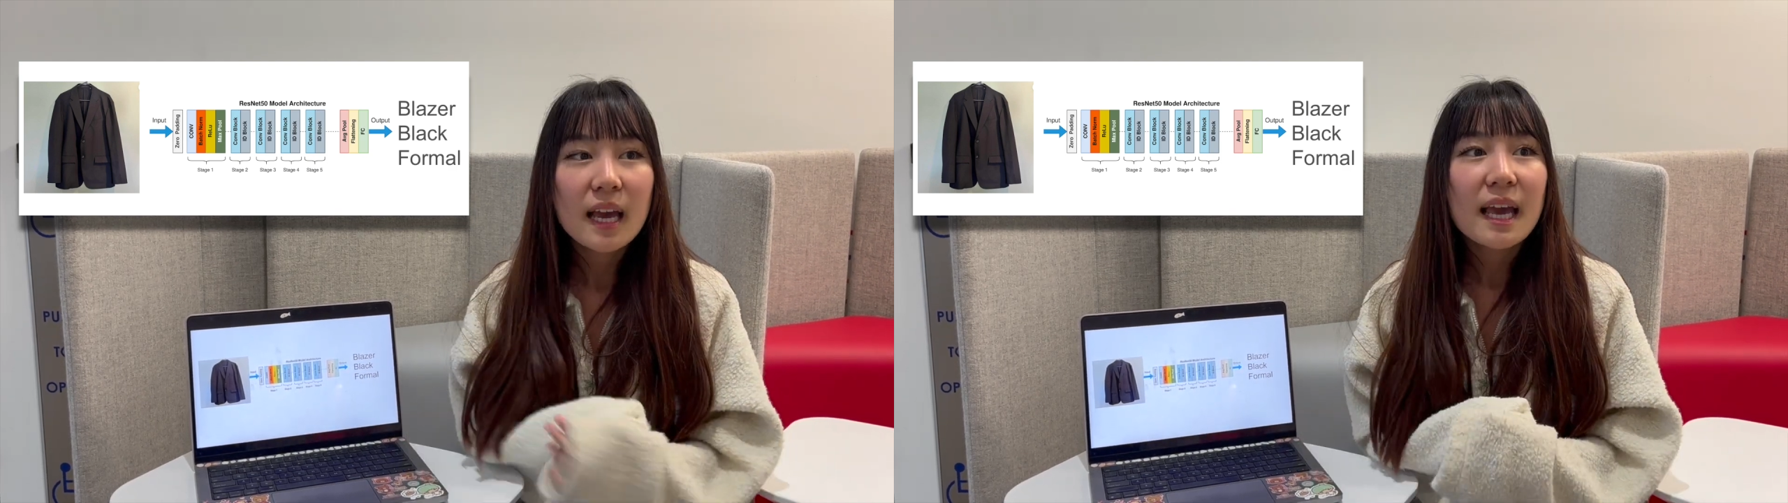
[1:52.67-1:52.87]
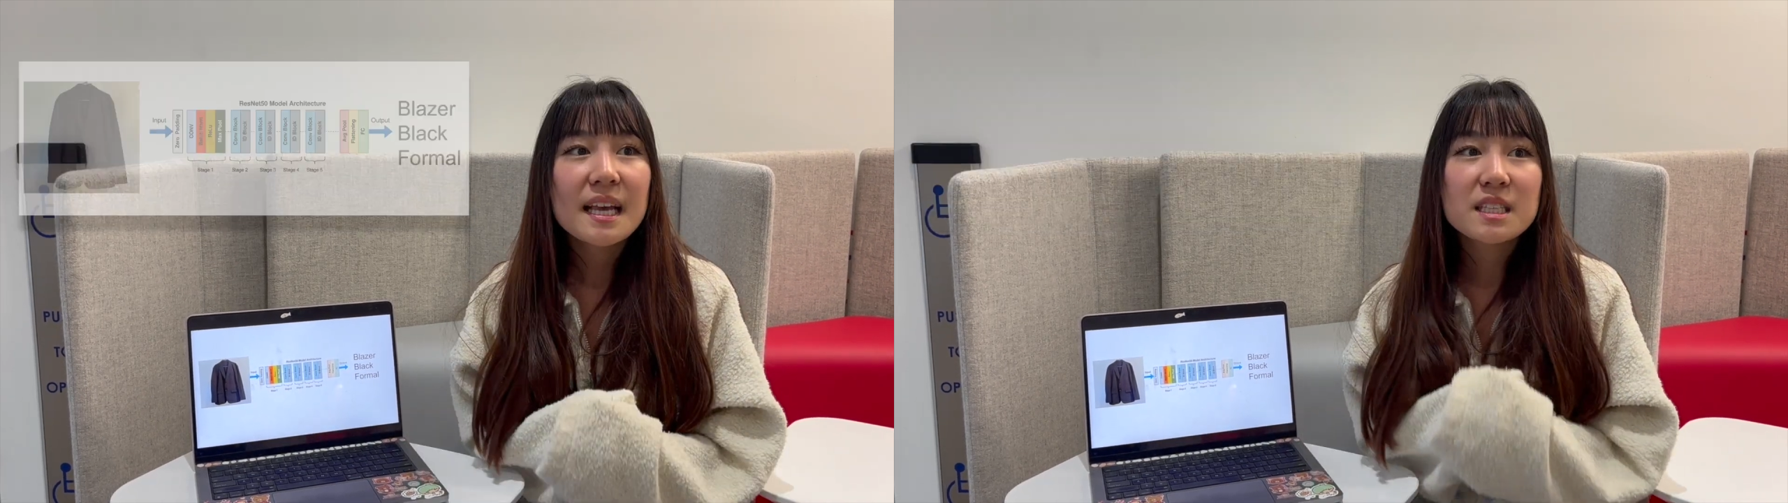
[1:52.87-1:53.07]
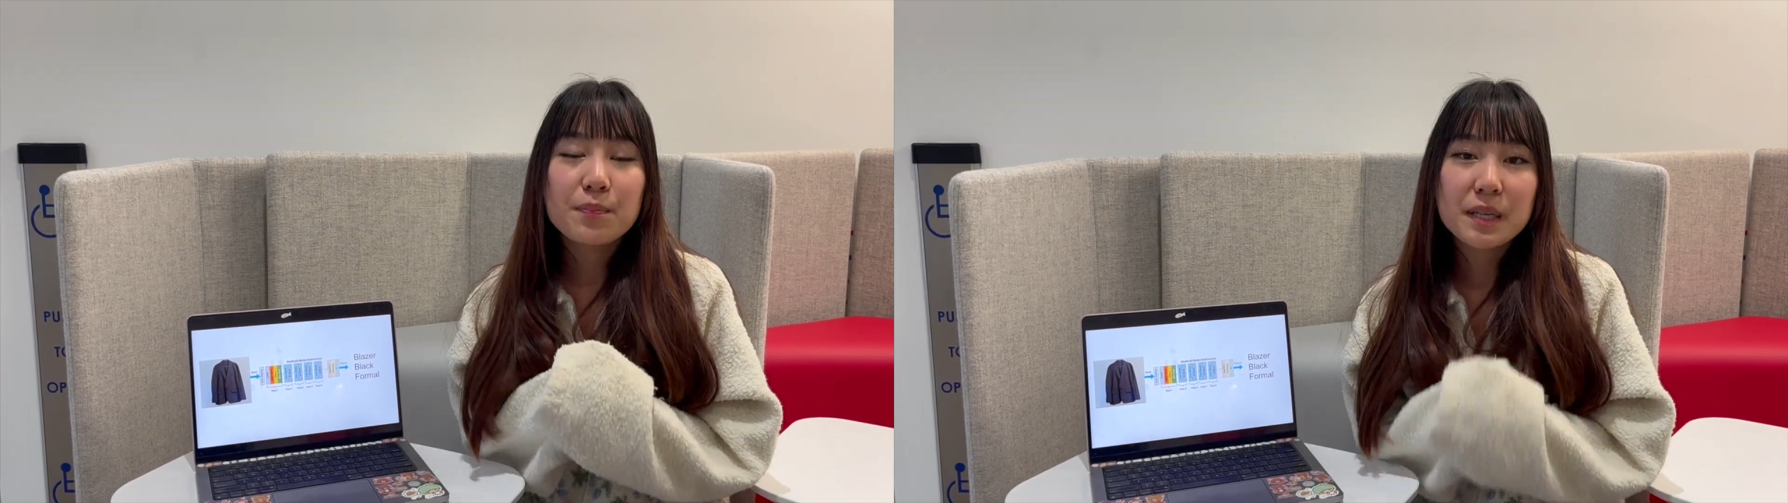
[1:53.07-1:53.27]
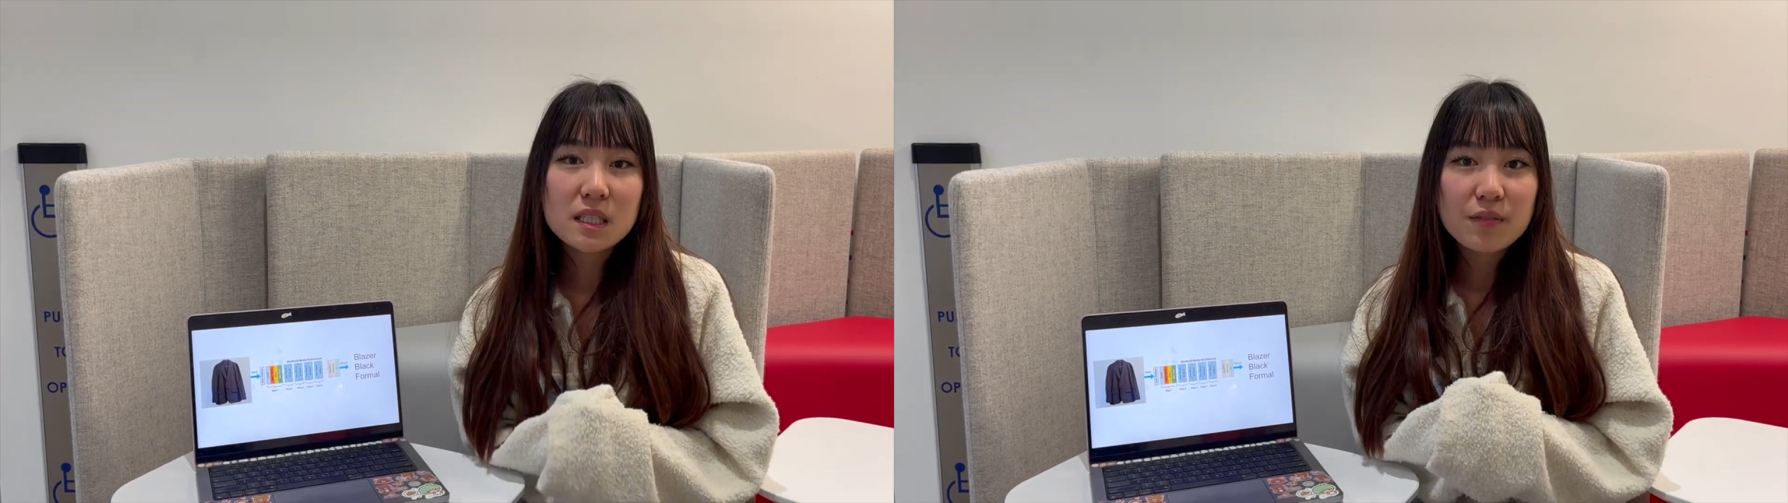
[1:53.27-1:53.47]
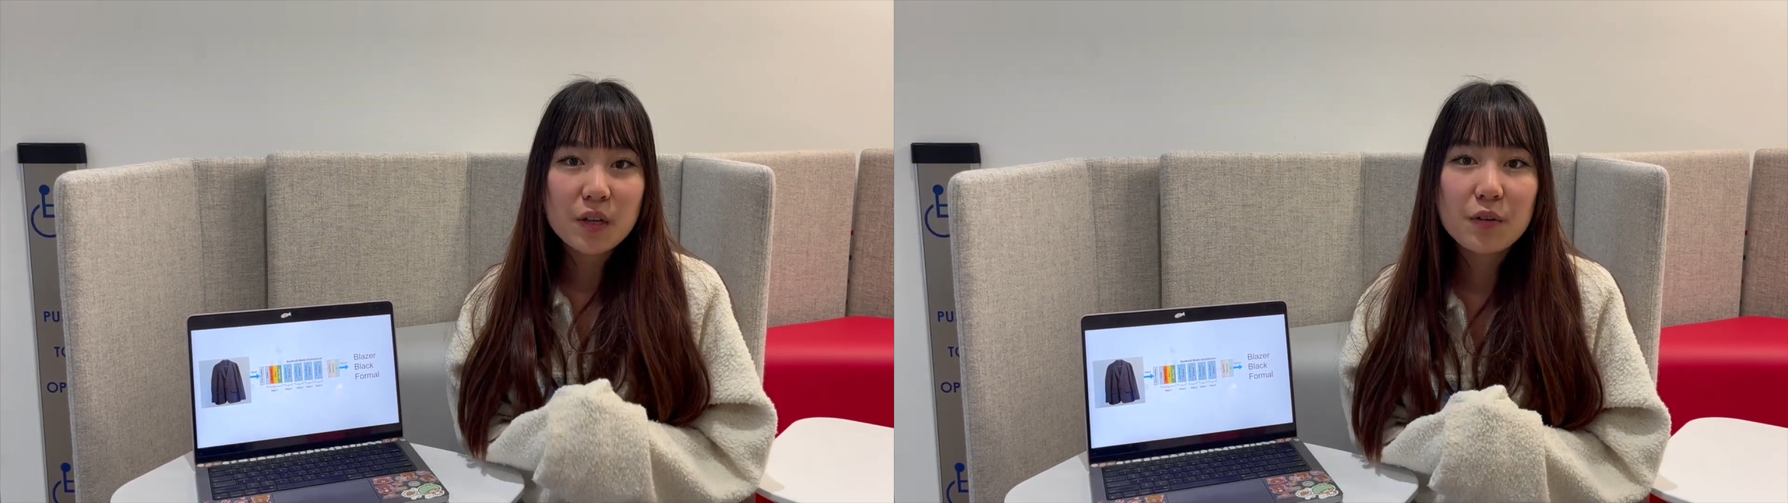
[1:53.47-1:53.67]
is a piece of
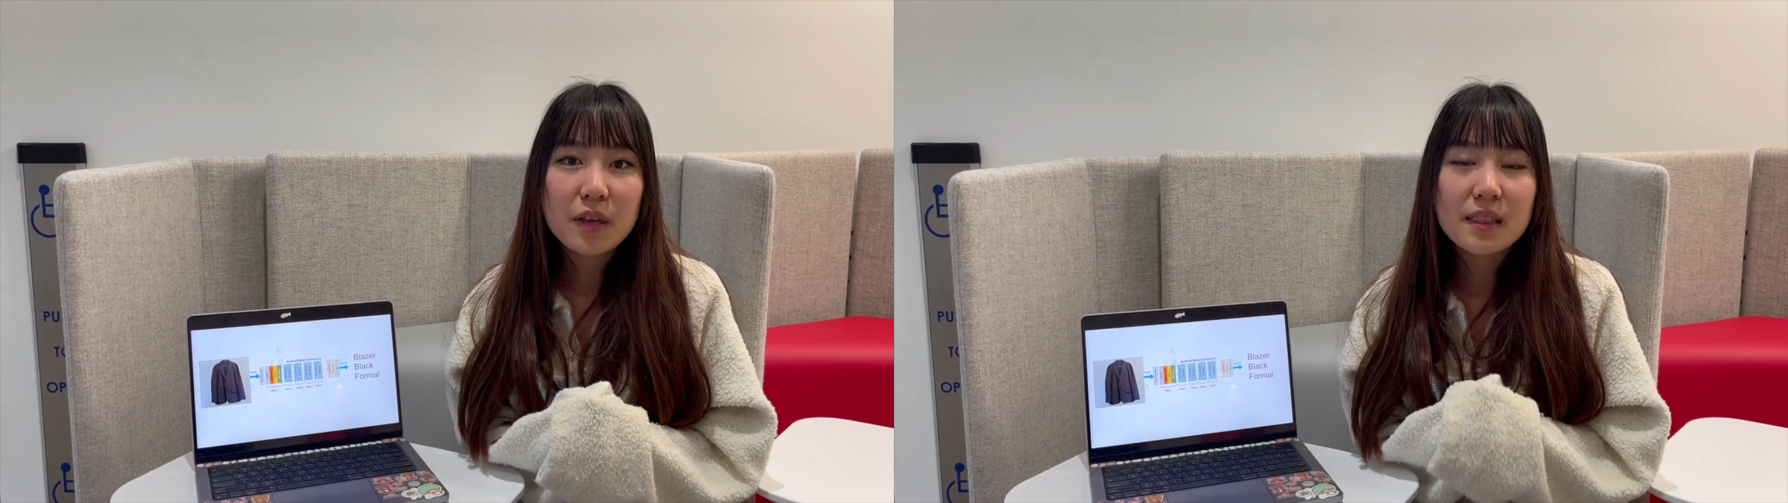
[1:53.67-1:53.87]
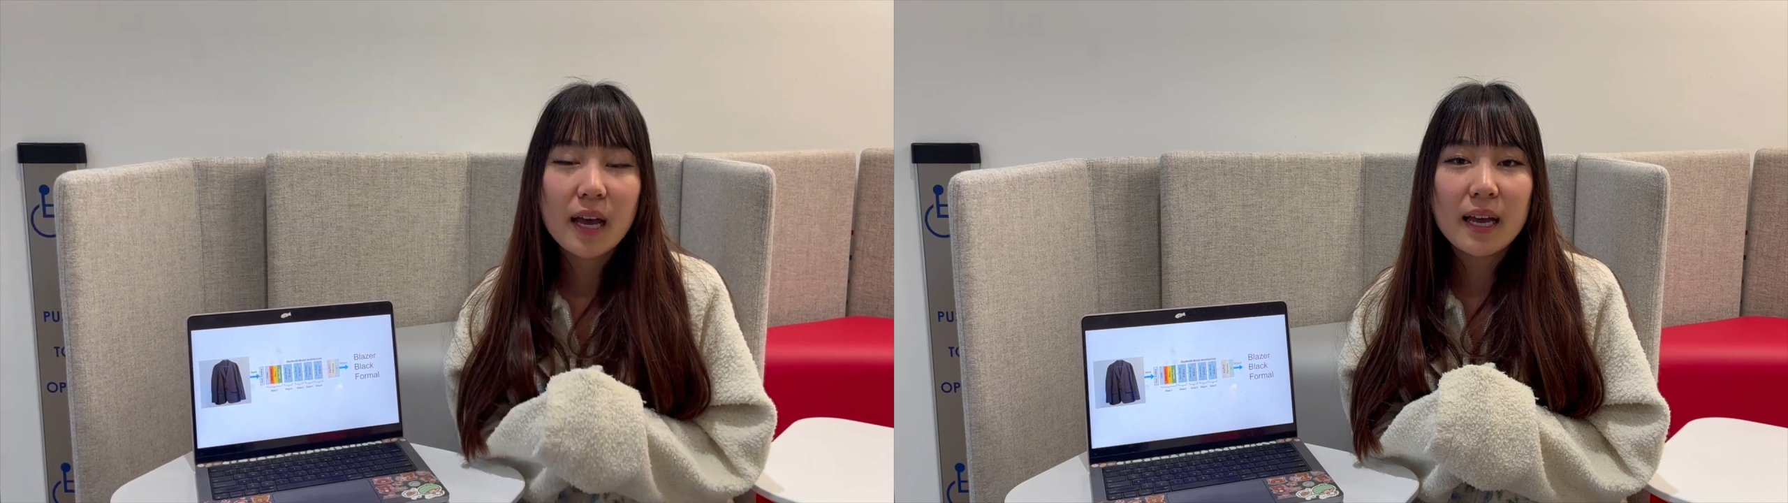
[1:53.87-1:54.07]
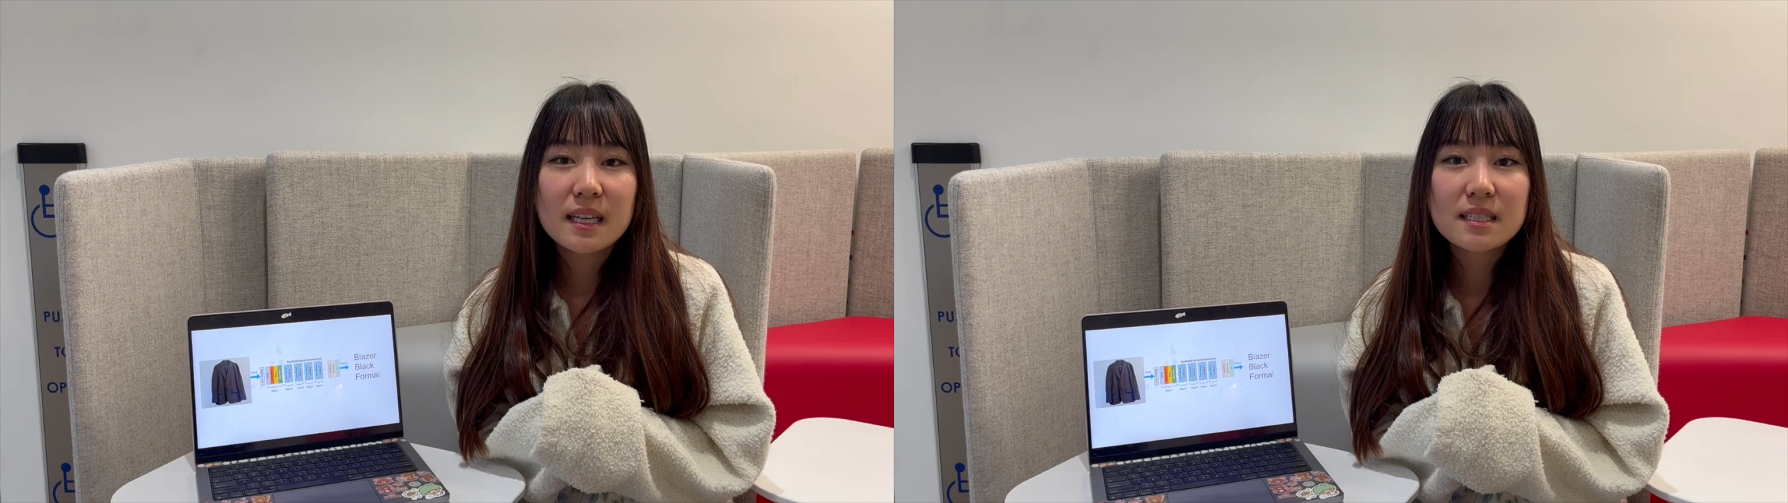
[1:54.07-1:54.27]
clothing that is